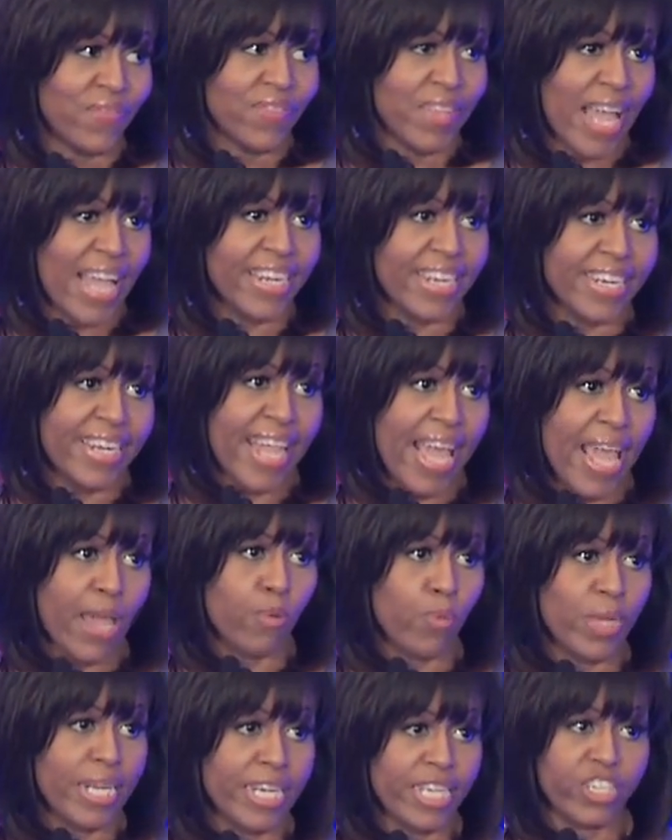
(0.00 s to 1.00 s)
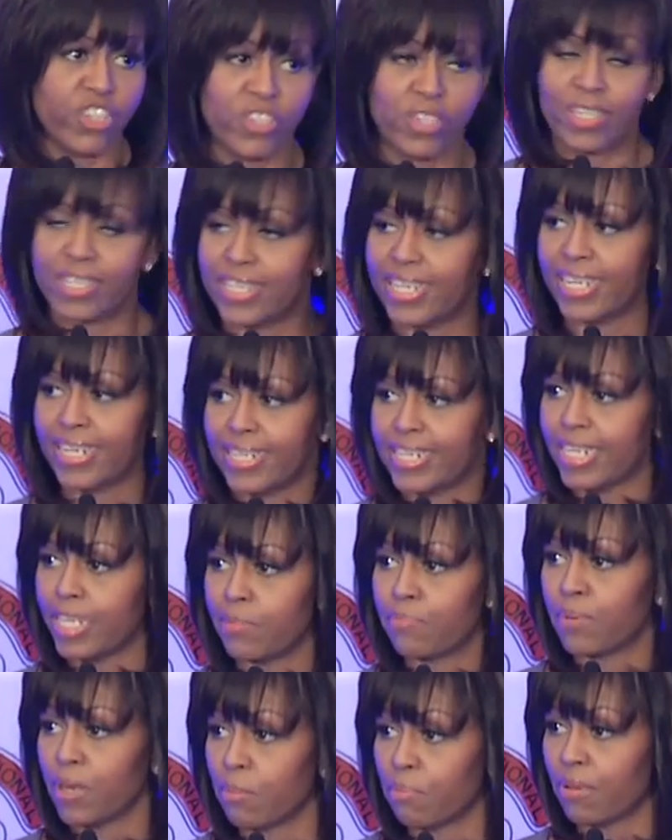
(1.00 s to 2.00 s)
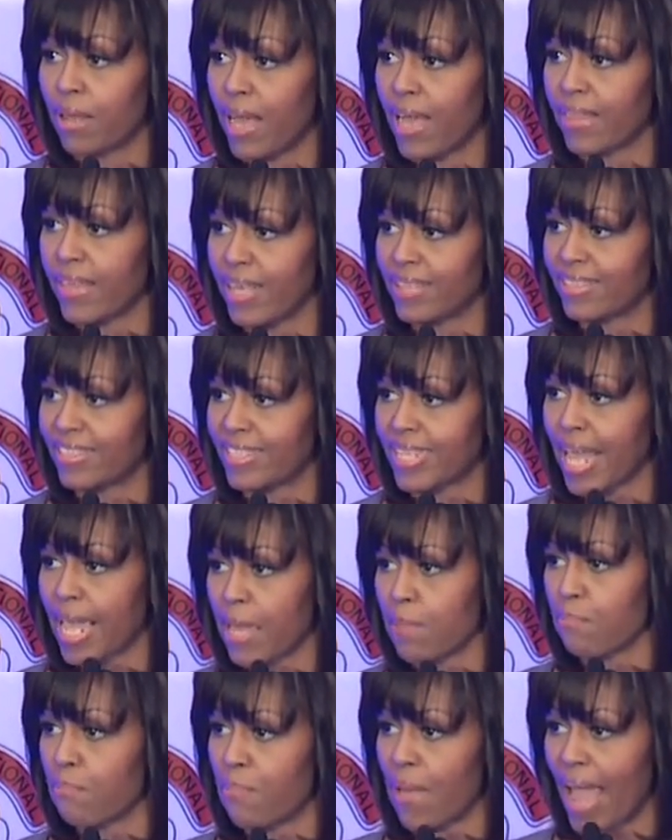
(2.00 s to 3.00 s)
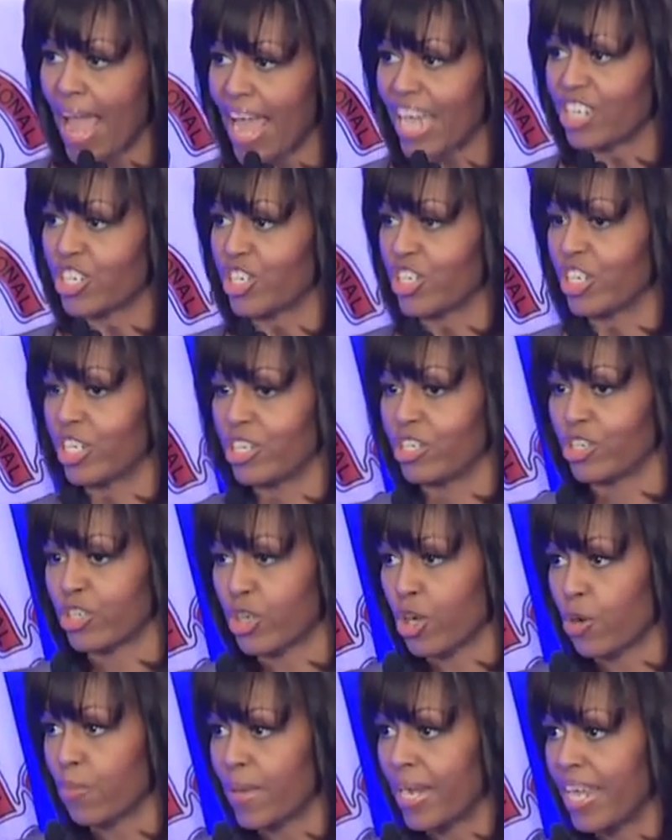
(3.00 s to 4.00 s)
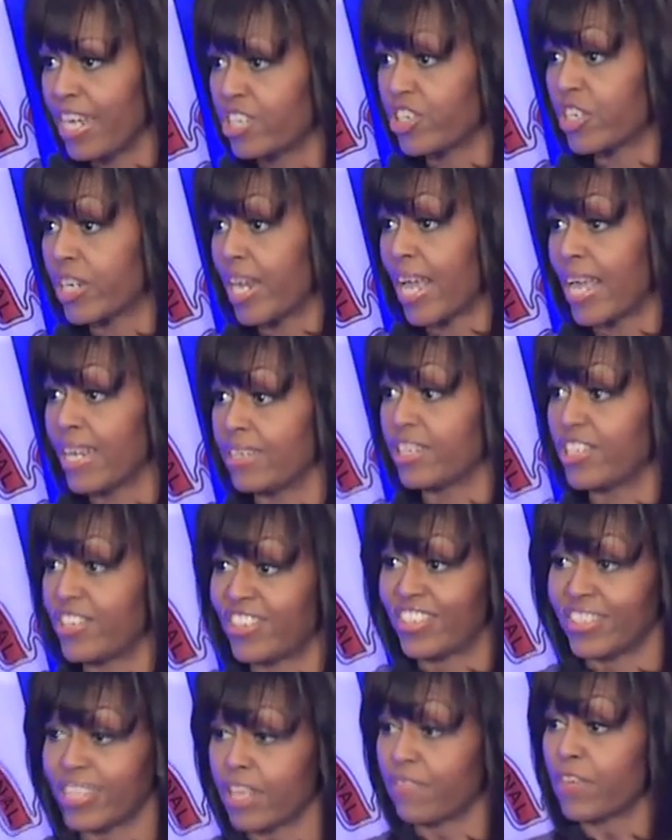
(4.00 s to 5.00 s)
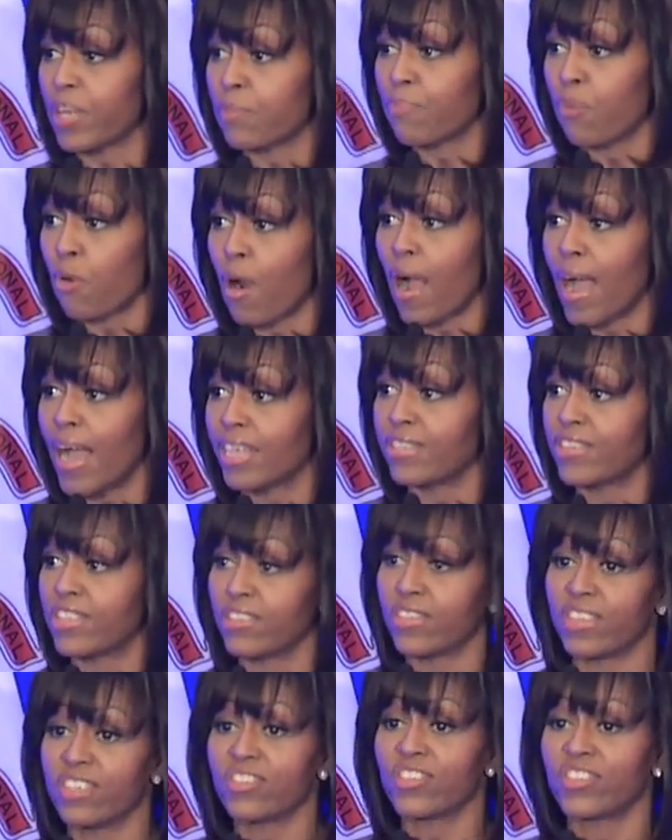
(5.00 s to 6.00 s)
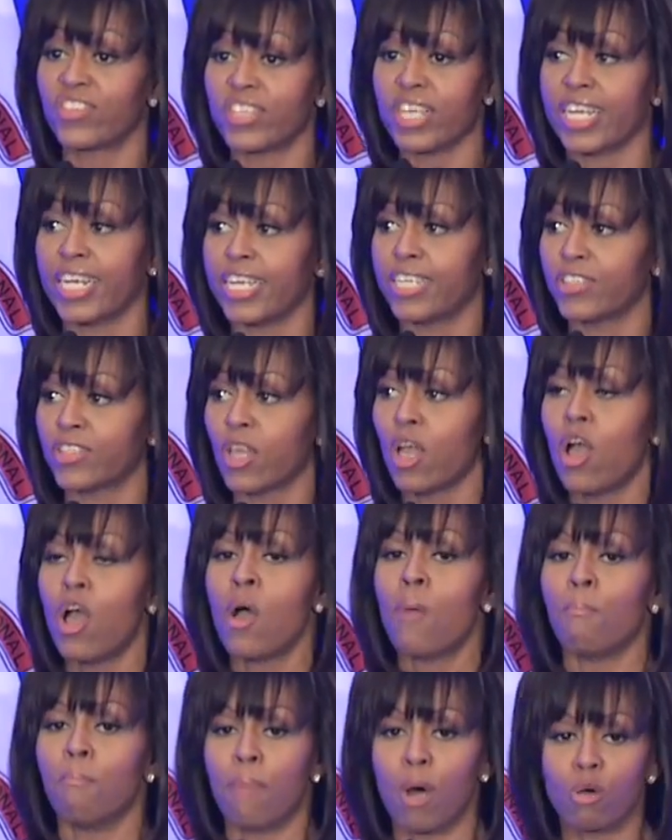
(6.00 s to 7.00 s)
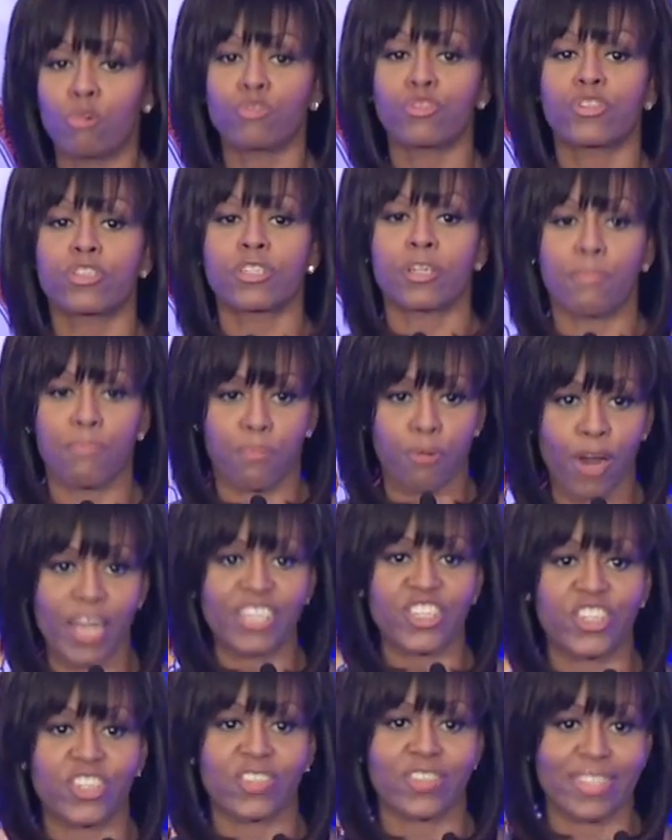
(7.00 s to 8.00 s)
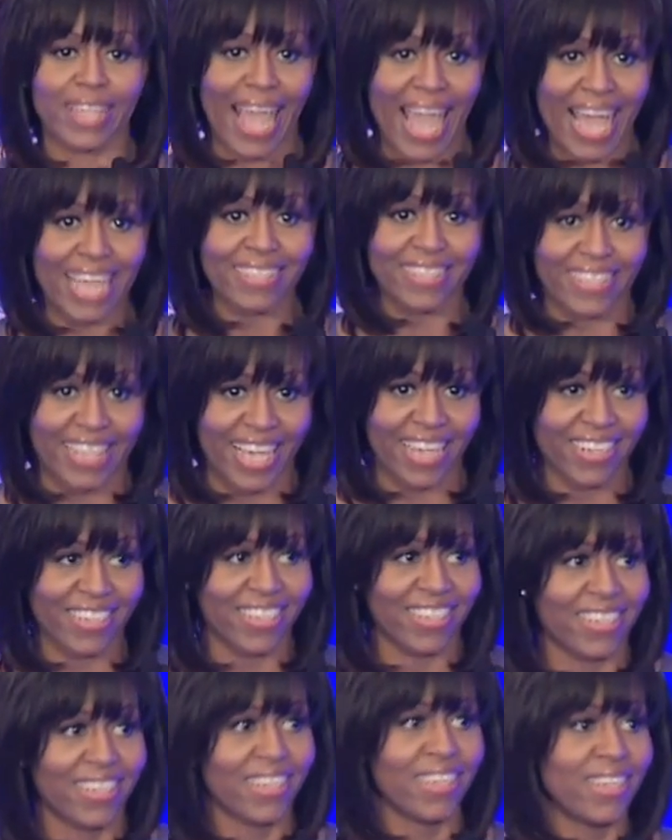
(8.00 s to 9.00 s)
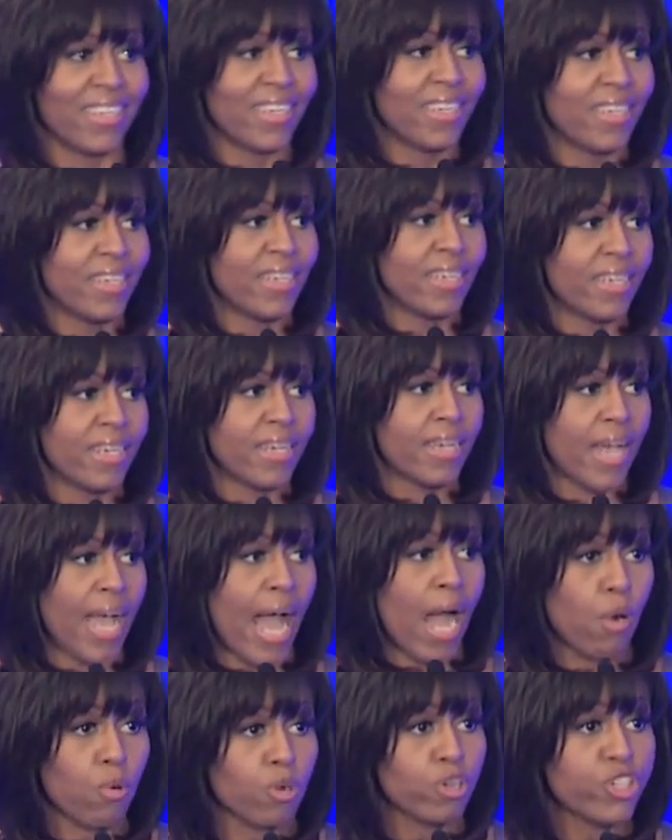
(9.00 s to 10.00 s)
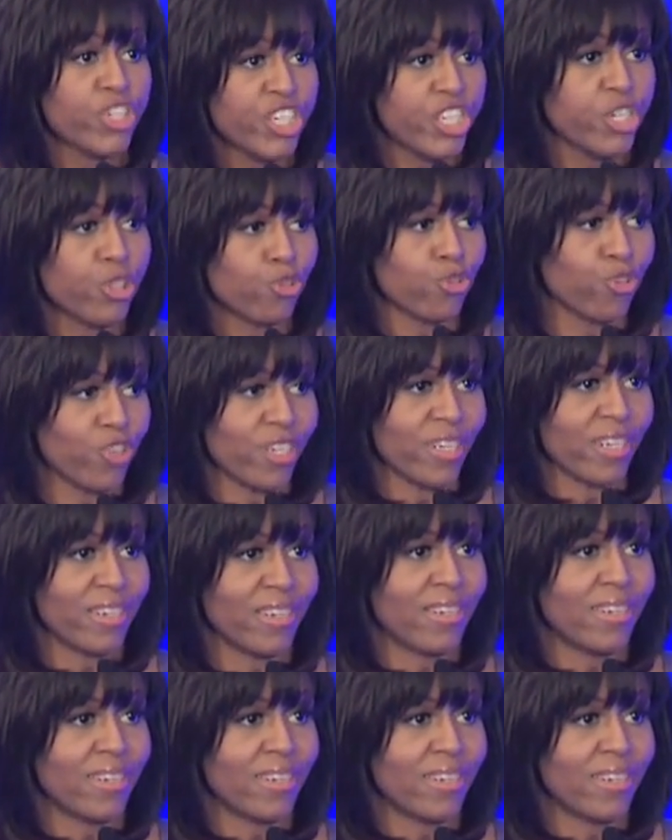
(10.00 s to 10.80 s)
And today, we need you to dig deep and apply that same passion, determination, and civic pride to this city's most precious asset, our children.